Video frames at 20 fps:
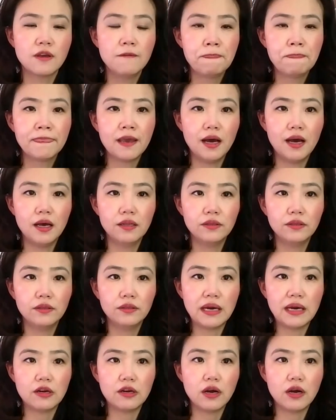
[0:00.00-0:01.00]
no
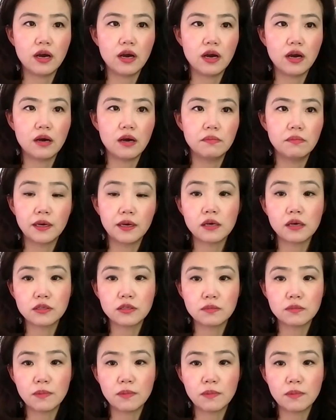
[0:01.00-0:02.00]
matter how big, how
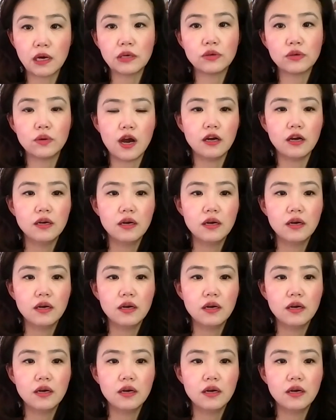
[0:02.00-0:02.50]
small you are.